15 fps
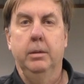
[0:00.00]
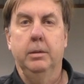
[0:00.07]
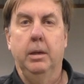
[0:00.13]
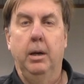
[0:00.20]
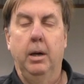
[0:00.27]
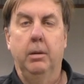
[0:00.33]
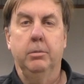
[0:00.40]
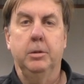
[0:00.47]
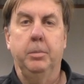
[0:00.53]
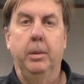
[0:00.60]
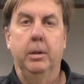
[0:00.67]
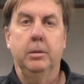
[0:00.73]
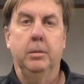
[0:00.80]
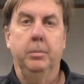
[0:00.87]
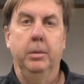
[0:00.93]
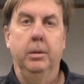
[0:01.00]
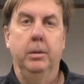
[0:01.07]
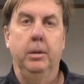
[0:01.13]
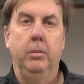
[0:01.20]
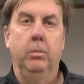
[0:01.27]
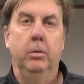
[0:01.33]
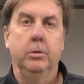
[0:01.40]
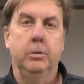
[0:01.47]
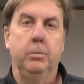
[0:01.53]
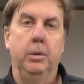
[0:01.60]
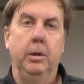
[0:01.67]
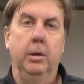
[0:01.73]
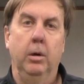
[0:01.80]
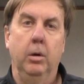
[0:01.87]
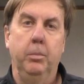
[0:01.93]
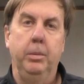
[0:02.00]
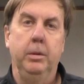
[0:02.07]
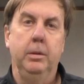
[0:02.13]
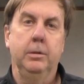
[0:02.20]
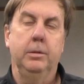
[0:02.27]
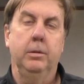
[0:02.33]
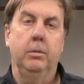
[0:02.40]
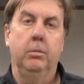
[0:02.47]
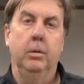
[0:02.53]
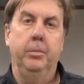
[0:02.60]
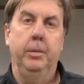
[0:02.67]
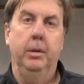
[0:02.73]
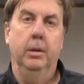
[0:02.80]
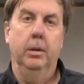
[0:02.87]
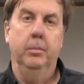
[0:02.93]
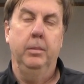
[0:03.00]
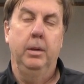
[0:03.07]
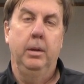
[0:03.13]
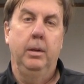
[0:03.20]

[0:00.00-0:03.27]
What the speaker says: It's our responsibility once we open this equipment up